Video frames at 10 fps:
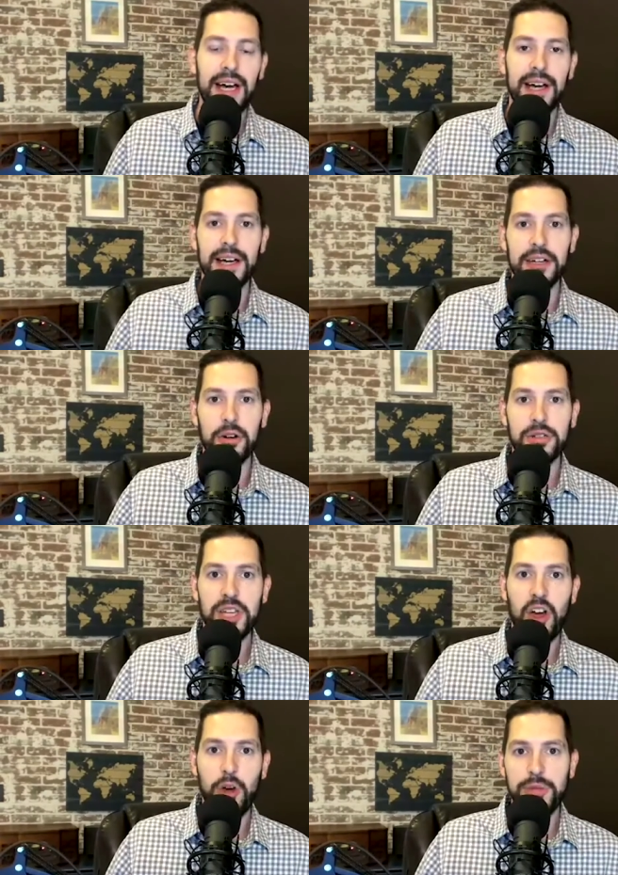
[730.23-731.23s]

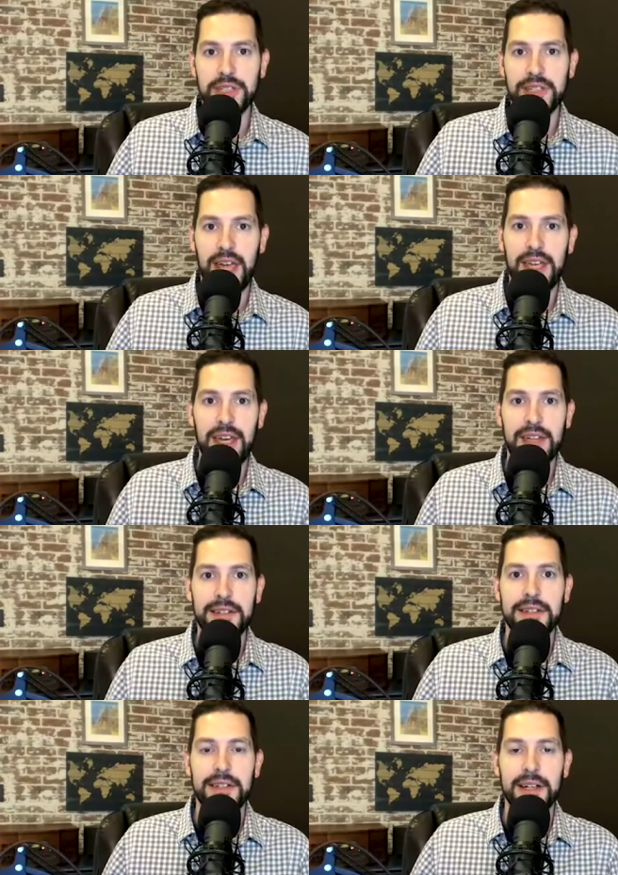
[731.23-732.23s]
nursing homes to take
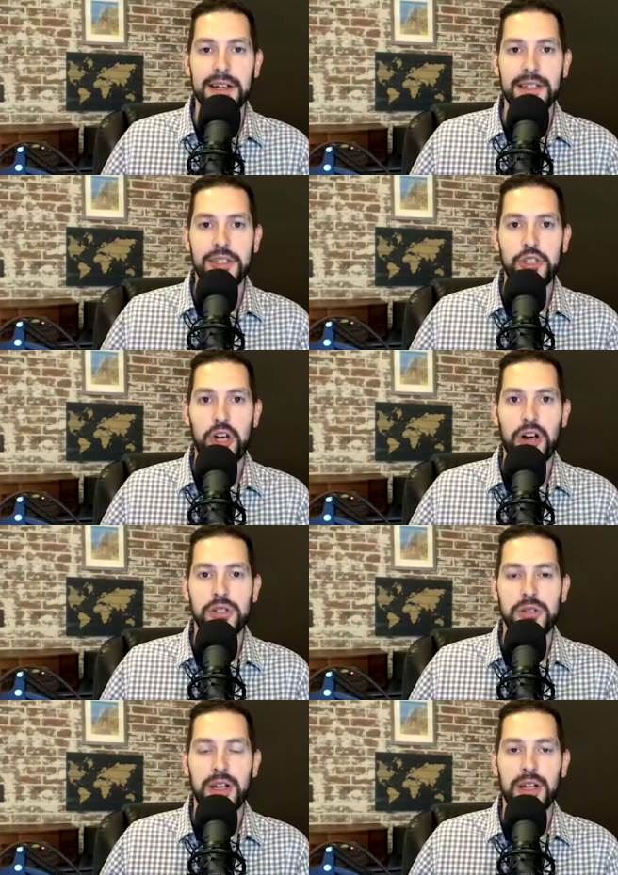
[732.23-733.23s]
in
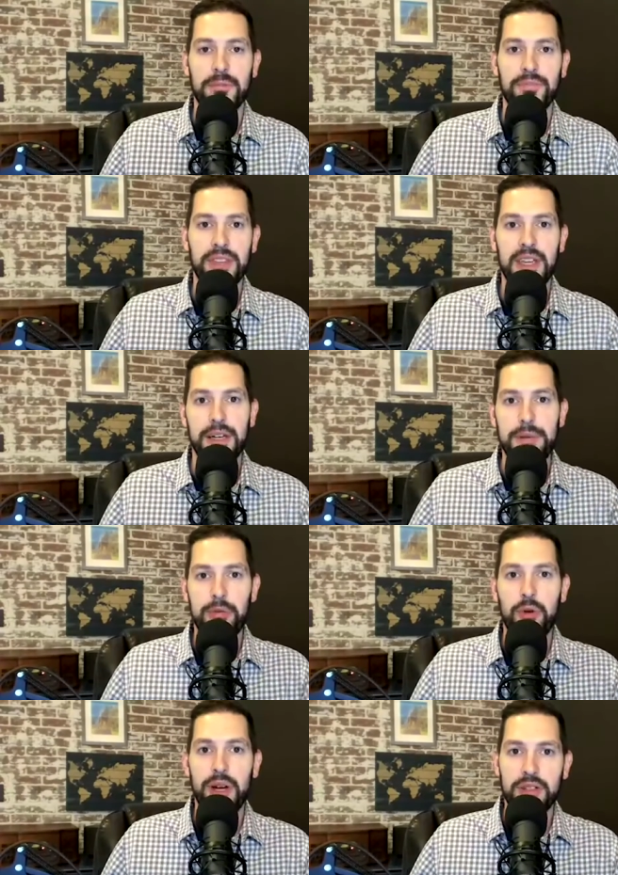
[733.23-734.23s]
discharged
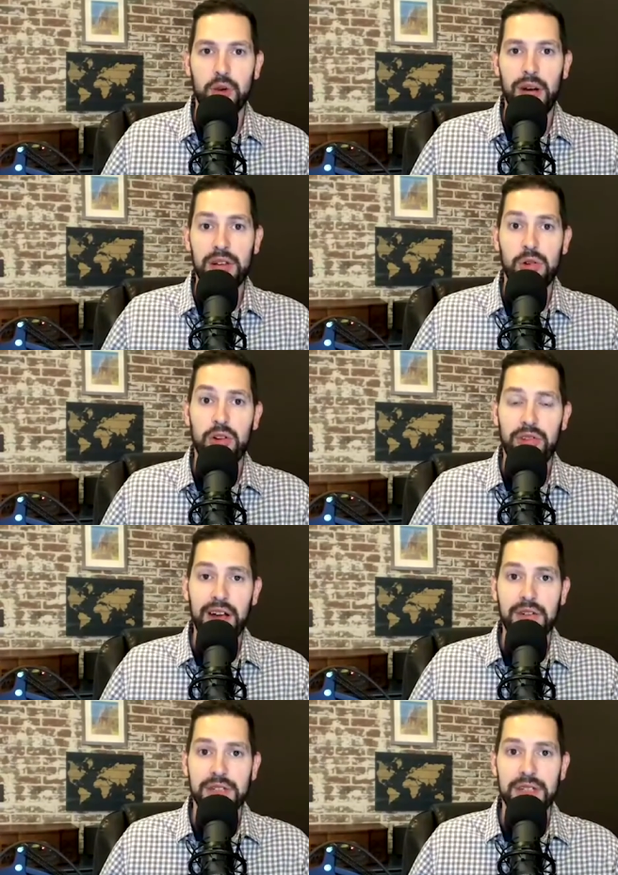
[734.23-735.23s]
people who had
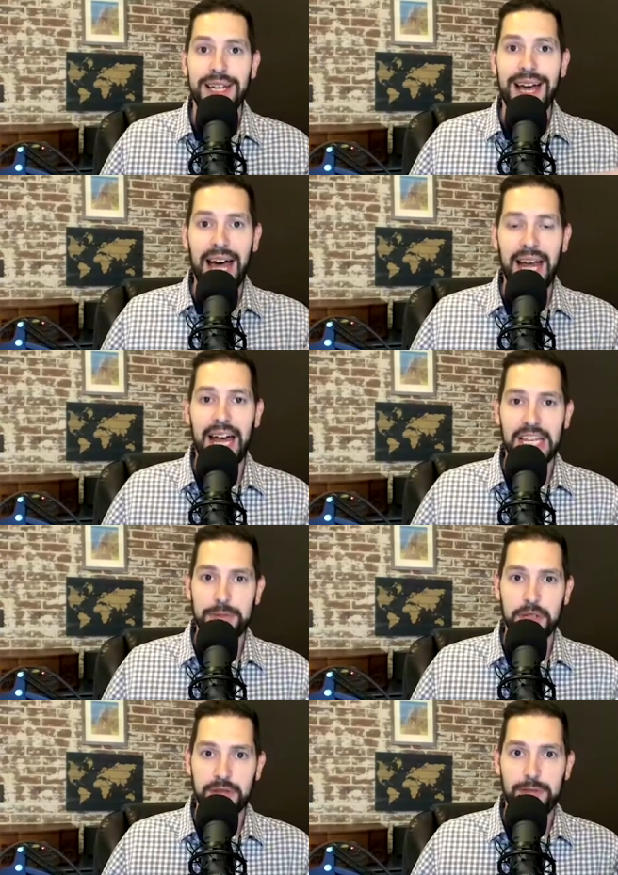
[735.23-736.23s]
coronavirus out of
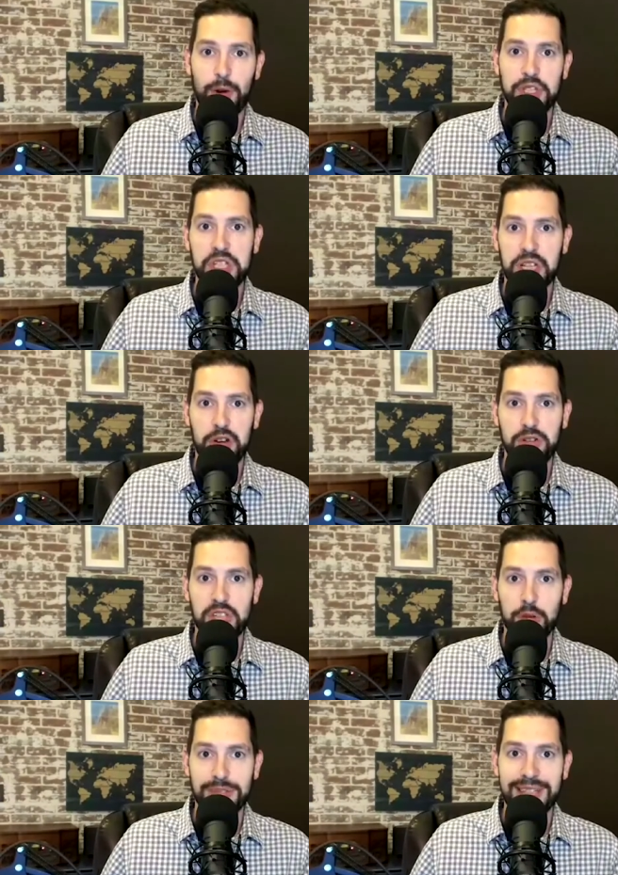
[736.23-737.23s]
hospitals, forcing the
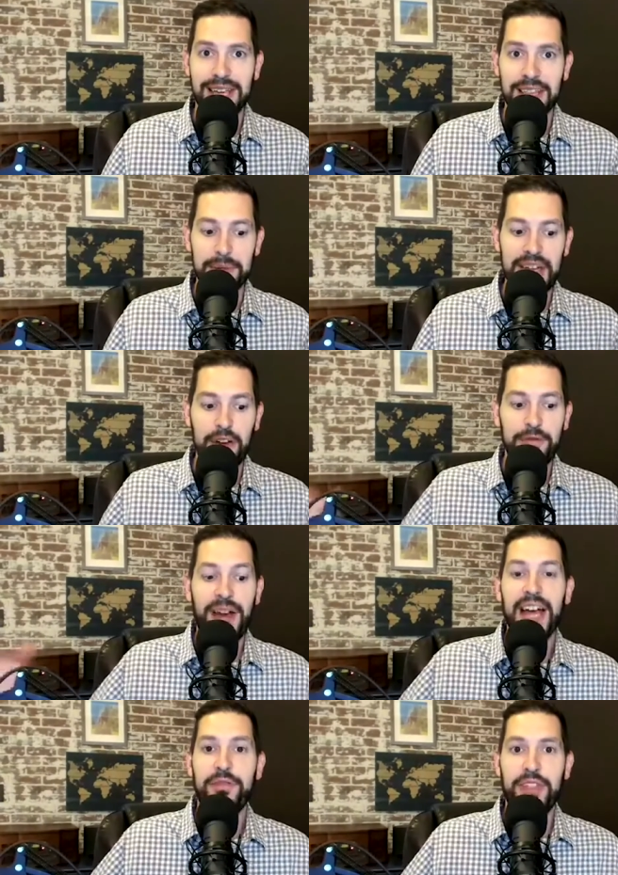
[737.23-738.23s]
nursing homes to take them. And now
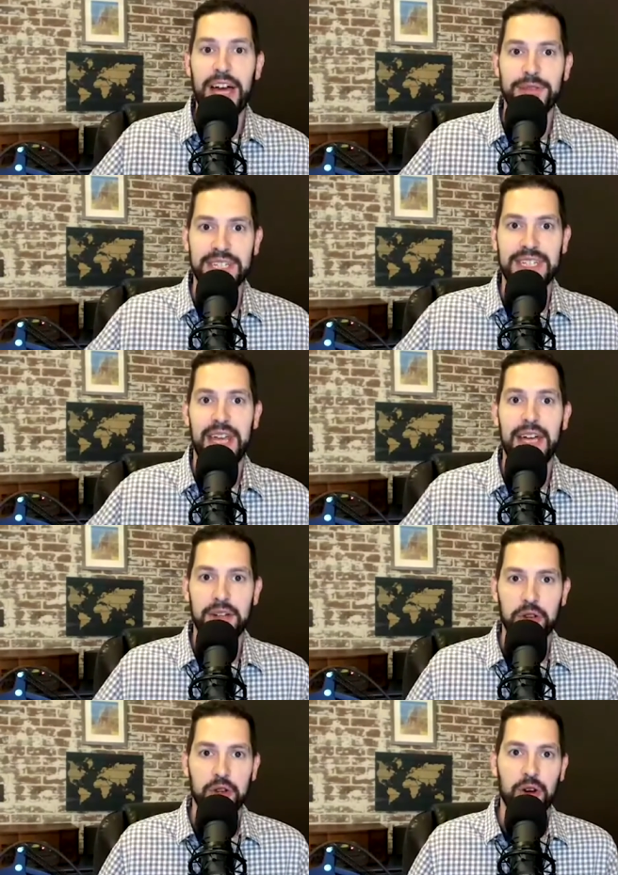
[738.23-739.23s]
5,000 dead
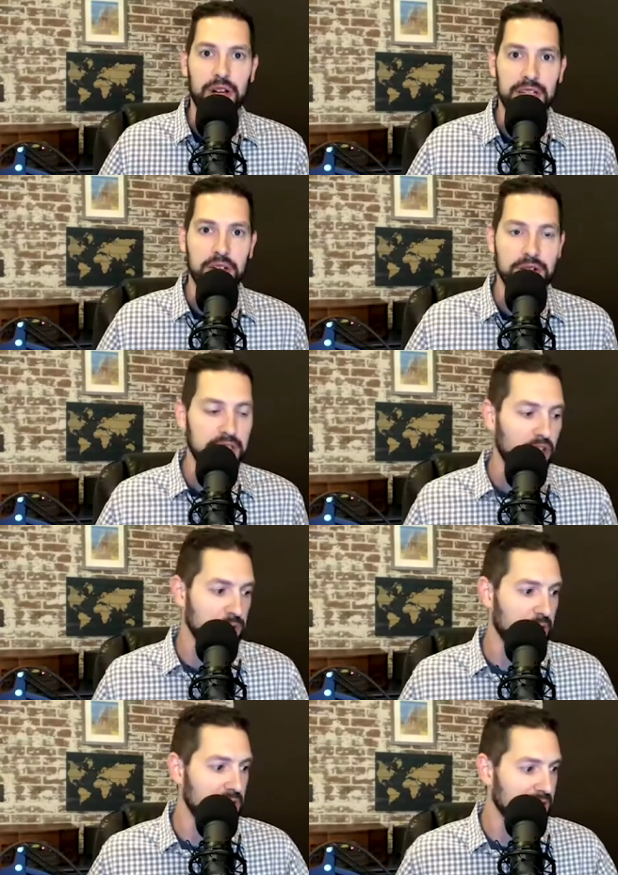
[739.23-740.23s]
in New York in nursing
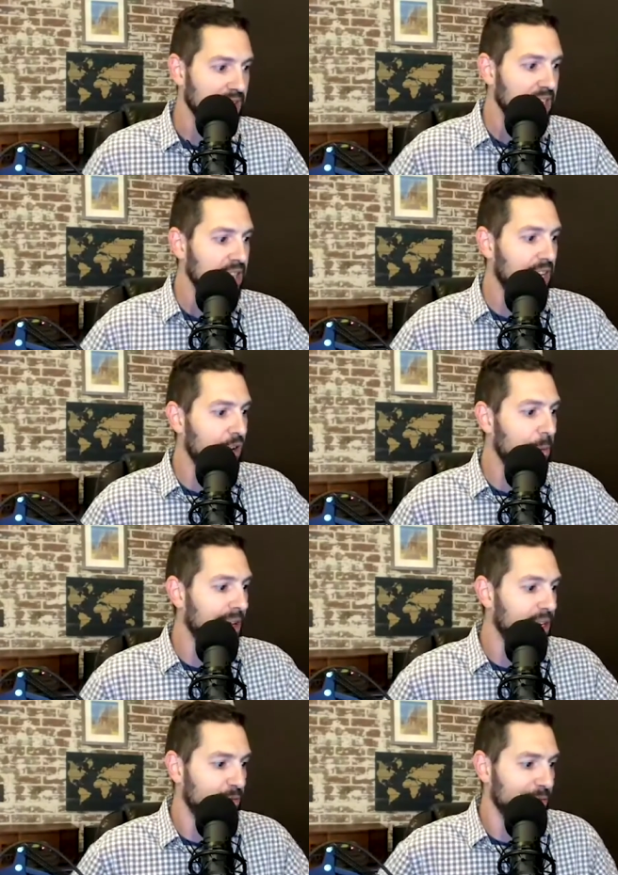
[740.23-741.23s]
homes. Crazy. Got a
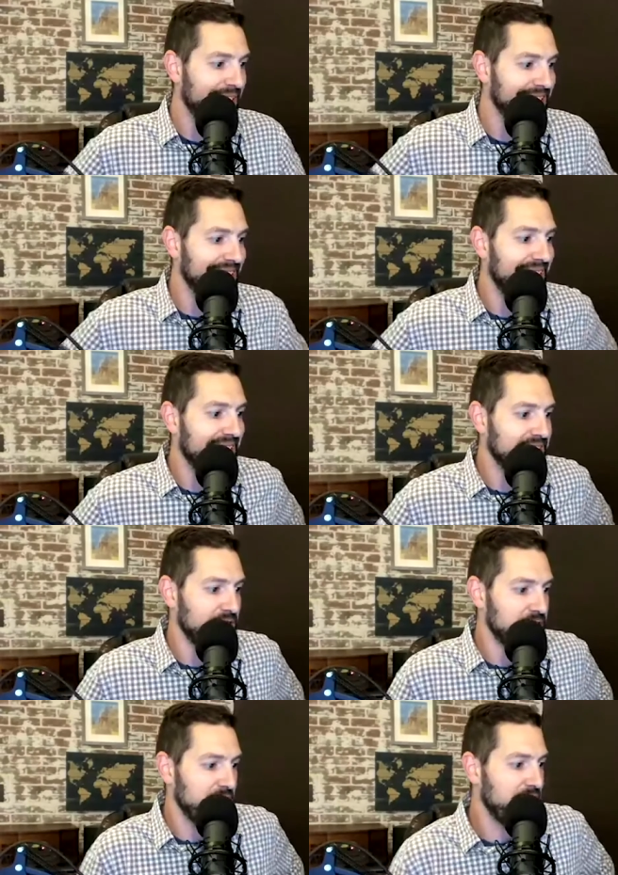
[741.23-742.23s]
reply here from Andy
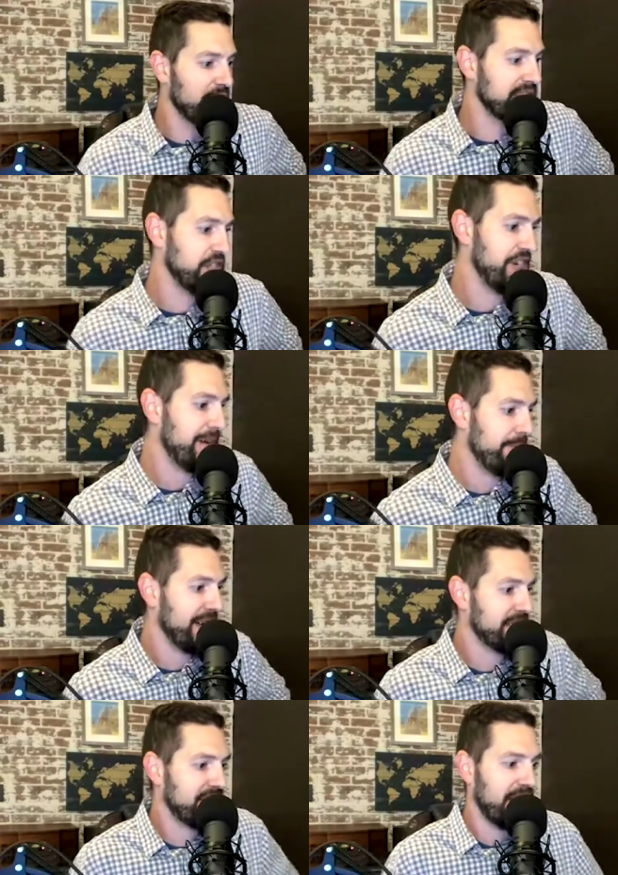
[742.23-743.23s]
Anderson here in the chat
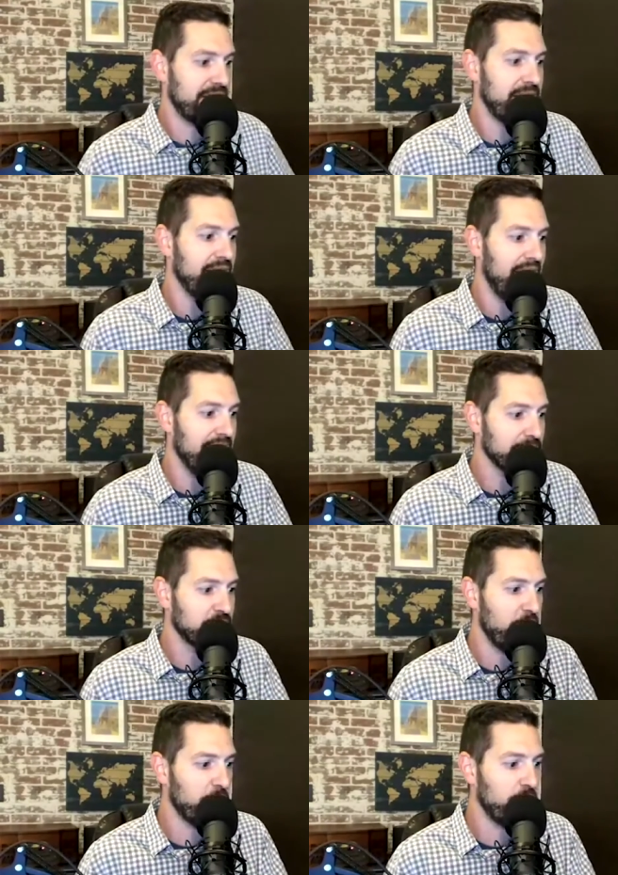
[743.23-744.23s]
box. Scary times.
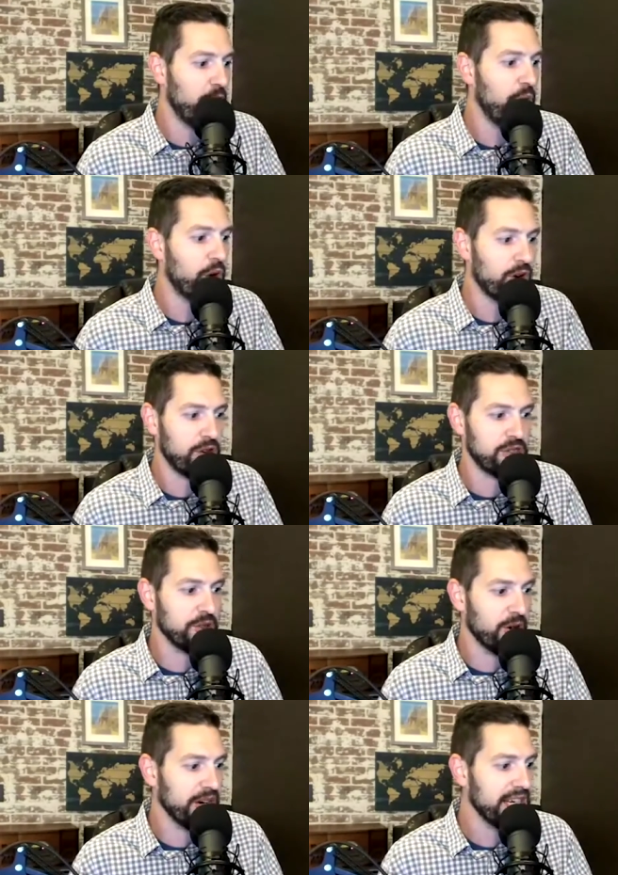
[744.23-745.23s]
Total horror
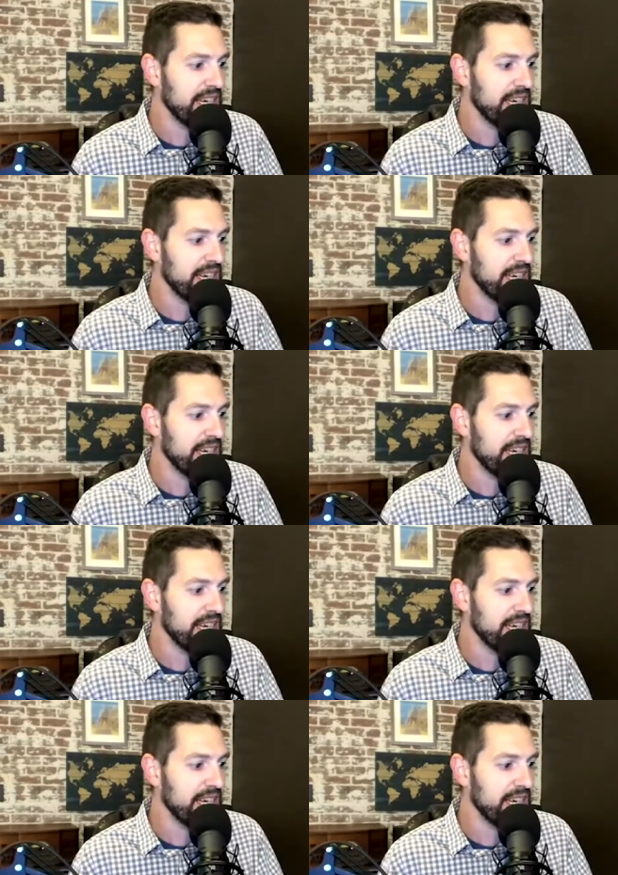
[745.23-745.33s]
story